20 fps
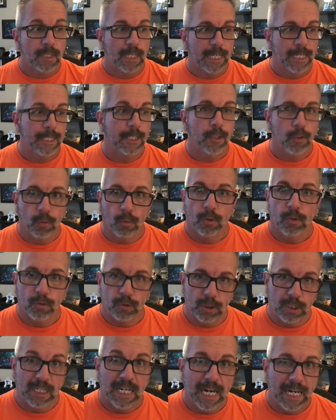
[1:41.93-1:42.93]
in the
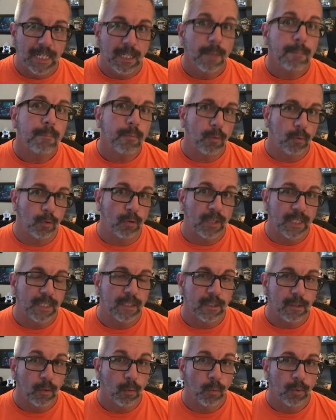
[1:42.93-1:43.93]
Orioles lineup or on
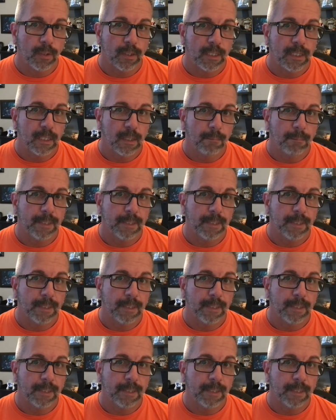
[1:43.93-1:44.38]
the